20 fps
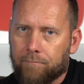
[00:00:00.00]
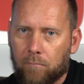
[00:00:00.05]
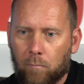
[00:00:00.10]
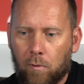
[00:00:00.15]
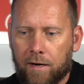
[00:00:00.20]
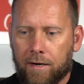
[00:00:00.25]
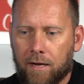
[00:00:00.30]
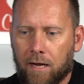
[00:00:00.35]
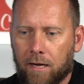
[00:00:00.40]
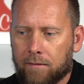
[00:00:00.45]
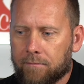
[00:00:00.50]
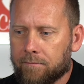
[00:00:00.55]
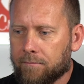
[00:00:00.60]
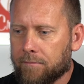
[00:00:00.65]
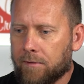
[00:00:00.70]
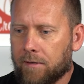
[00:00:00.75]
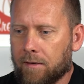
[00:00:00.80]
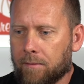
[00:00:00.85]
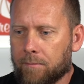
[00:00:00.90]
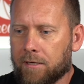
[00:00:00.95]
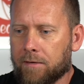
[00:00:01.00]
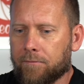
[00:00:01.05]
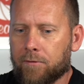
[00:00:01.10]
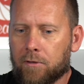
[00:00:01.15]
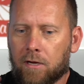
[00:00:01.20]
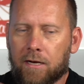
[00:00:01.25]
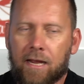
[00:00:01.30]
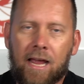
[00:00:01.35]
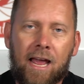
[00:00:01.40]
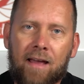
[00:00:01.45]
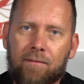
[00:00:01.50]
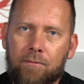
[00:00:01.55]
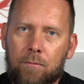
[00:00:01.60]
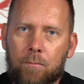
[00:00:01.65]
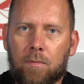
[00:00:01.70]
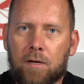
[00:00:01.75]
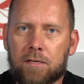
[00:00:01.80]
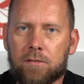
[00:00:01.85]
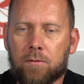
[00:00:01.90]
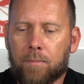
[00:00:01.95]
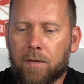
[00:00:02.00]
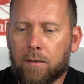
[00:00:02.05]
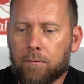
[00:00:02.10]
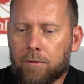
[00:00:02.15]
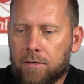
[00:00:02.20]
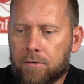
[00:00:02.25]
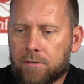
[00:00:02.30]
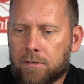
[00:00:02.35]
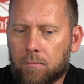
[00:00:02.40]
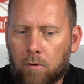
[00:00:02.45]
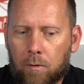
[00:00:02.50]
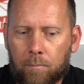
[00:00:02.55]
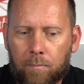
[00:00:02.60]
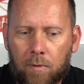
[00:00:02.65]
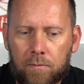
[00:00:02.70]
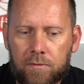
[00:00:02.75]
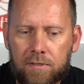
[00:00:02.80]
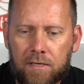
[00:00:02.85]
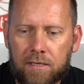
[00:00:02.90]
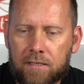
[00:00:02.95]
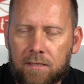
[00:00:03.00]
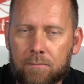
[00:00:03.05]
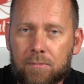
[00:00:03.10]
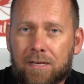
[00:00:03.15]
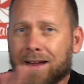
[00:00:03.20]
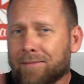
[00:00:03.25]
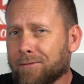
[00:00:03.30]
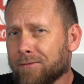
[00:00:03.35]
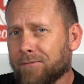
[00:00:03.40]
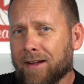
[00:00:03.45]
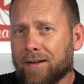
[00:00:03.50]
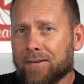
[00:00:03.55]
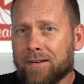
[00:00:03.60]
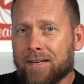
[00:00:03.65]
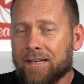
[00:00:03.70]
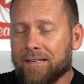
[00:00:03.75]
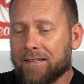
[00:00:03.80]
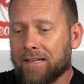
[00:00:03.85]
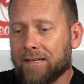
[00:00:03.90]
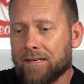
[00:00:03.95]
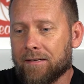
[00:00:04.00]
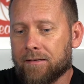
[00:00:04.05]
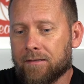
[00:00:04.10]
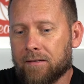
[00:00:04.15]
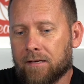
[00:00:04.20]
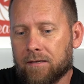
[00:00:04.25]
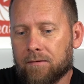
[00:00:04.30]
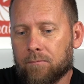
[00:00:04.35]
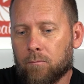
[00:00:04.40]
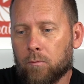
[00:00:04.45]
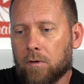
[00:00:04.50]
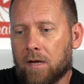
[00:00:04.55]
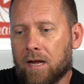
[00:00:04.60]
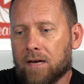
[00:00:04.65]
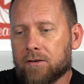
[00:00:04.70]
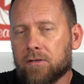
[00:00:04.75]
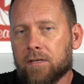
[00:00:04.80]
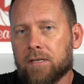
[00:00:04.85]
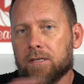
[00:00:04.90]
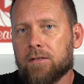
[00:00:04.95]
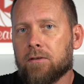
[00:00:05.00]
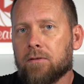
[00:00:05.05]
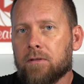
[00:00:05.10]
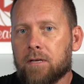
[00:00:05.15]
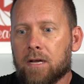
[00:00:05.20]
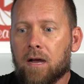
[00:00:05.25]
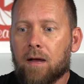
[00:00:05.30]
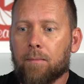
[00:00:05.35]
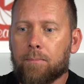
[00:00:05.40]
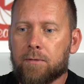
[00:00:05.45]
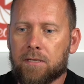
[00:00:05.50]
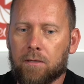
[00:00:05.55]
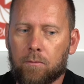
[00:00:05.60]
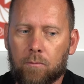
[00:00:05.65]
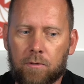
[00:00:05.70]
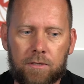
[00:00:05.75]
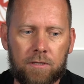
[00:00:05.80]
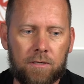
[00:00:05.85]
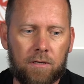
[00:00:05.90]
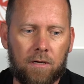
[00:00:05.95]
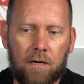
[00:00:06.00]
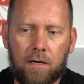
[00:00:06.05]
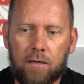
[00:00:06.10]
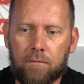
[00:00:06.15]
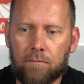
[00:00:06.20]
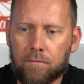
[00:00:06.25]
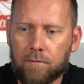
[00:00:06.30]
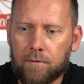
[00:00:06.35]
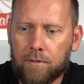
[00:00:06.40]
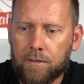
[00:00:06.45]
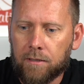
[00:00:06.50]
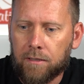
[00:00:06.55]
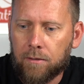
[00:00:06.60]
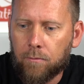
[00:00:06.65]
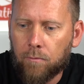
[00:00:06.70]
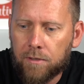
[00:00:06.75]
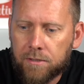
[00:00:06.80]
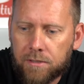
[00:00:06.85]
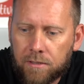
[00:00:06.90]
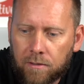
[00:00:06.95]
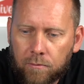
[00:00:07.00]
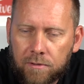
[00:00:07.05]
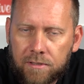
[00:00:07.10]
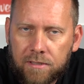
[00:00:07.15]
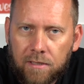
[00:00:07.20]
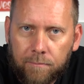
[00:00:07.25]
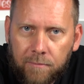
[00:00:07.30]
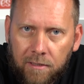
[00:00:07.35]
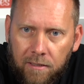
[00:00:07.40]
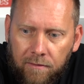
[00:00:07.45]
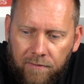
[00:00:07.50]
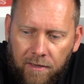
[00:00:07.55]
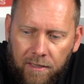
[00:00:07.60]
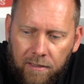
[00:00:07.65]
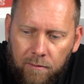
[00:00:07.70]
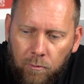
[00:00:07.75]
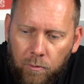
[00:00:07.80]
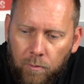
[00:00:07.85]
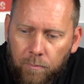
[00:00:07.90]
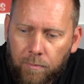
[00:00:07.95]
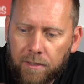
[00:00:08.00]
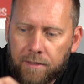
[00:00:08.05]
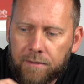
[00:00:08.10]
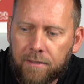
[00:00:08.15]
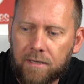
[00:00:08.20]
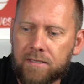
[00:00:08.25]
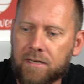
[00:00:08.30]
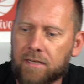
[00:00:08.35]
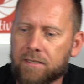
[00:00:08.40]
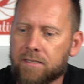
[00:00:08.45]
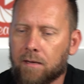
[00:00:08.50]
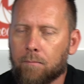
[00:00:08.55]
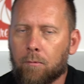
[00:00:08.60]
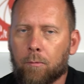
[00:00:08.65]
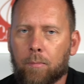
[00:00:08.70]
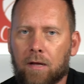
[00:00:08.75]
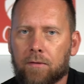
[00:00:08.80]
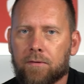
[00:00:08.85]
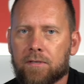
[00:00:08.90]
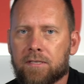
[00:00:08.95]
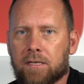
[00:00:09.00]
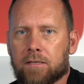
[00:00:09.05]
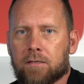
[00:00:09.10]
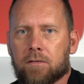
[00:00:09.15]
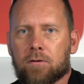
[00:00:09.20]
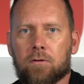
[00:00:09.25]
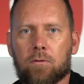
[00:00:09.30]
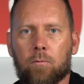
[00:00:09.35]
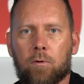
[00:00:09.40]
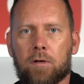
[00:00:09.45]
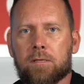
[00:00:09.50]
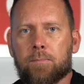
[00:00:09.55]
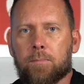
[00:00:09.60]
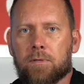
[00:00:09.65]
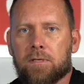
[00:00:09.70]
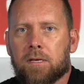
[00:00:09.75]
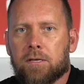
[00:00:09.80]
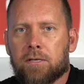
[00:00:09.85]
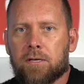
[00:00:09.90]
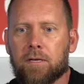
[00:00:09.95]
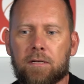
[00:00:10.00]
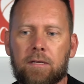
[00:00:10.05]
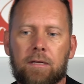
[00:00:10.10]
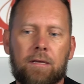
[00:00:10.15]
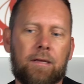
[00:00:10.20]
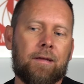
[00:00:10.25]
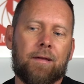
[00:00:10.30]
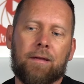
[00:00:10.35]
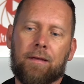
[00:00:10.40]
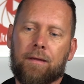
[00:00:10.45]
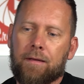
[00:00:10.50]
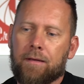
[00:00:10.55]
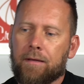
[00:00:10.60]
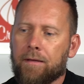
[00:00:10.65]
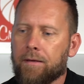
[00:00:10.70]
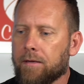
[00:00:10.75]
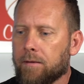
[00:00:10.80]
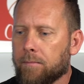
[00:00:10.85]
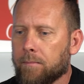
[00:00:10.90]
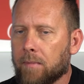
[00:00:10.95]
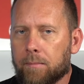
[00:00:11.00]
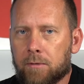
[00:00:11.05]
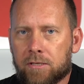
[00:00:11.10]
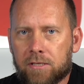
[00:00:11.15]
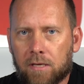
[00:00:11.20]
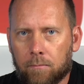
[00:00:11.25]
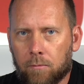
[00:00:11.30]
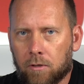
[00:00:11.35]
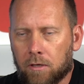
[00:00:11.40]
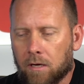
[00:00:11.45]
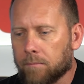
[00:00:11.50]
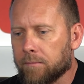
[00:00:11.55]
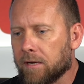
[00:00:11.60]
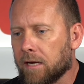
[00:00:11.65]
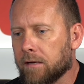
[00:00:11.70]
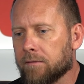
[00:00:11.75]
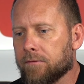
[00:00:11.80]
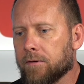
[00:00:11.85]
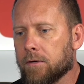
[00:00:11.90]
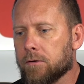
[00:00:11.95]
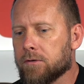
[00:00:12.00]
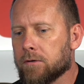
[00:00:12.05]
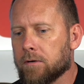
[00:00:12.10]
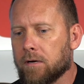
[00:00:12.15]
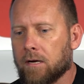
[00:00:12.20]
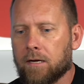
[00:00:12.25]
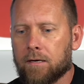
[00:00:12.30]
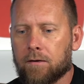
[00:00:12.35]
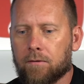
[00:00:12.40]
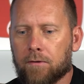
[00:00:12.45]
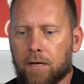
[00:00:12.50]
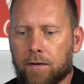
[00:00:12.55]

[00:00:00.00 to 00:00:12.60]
why not? I mean, if you're going to have them, you might as well be able to use them on both systems. I haven't found anything that will actually do the opposite, which I really wish there was something available, but they said something about the sensor, the way it's positioned. Maybe something will come down in the future, I don't